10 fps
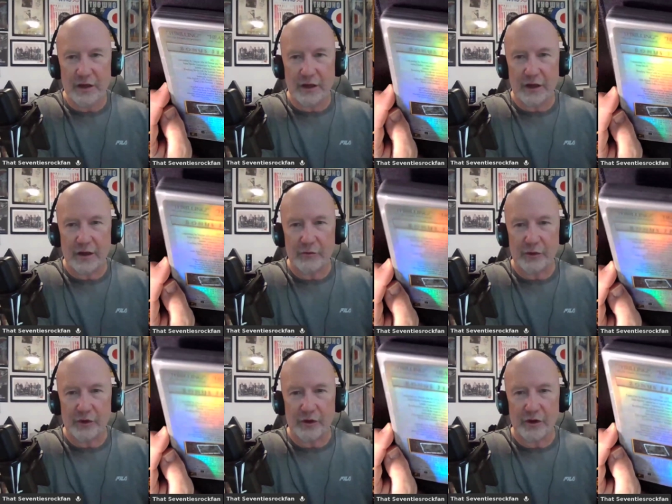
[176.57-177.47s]
Uh,
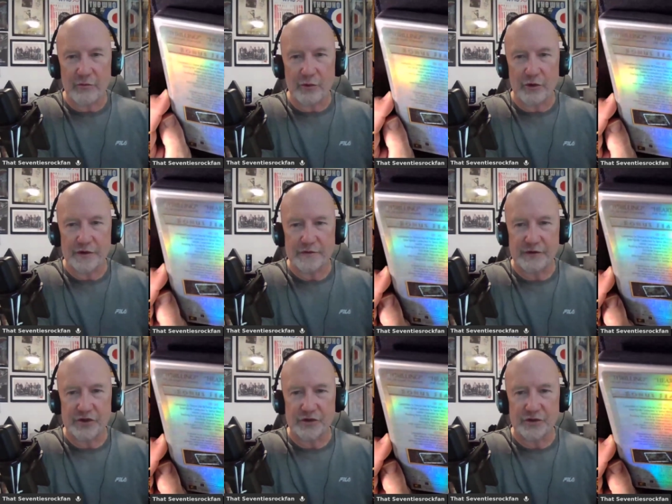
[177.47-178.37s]
with a lot of bonus
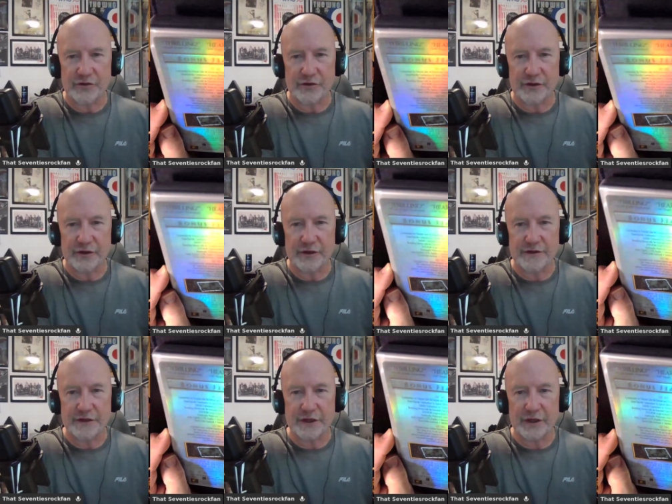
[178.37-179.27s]
features on the uh,
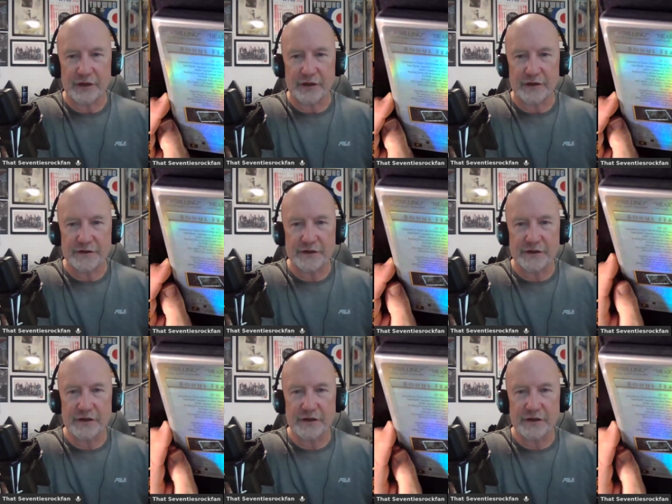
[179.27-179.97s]
second disc.